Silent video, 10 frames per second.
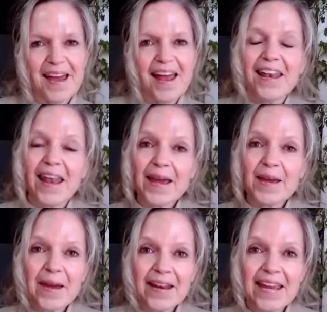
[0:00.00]
Like
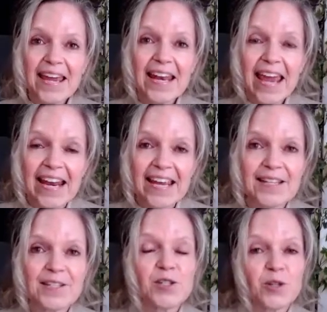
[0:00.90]
many
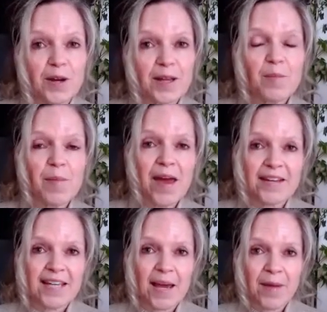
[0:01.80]
Canadians during the
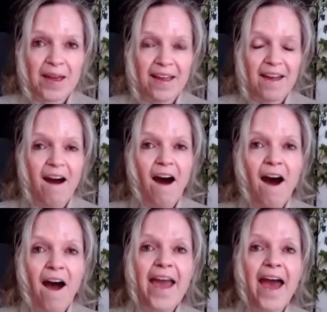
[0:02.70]
pandemic,
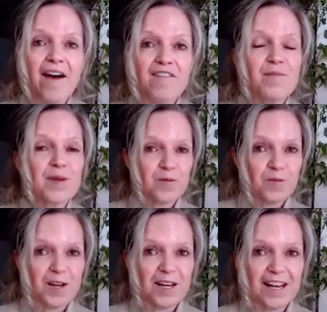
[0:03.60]
I have been
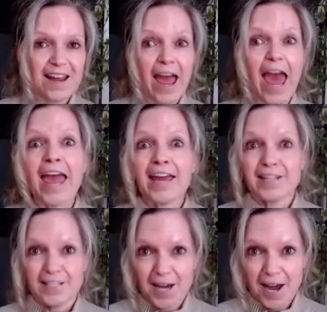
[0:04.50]
reading a
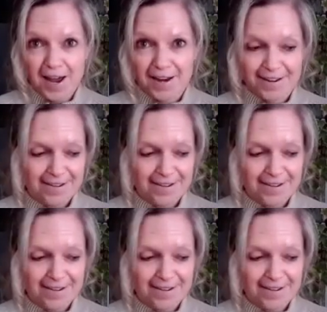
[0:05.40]
ton